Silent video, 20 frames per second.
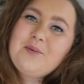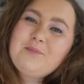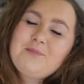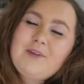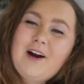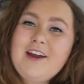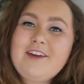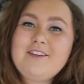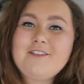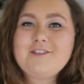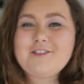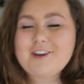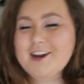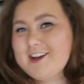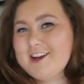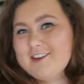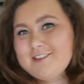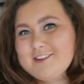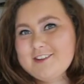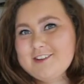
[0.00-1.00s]
My
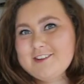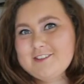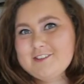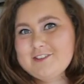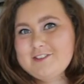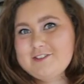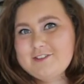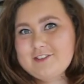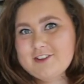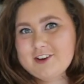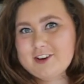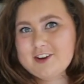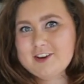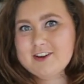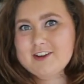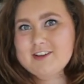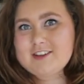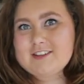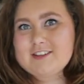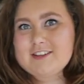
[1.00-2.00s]
favourite
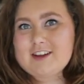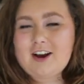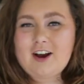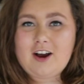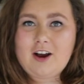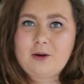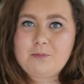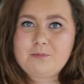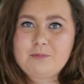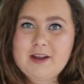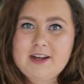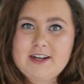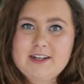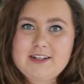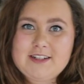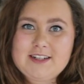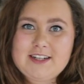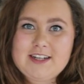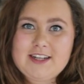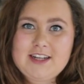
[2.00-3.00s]
foods are
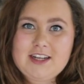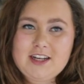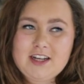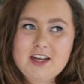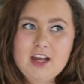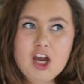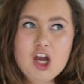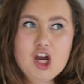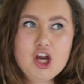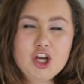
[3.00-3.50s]
mainly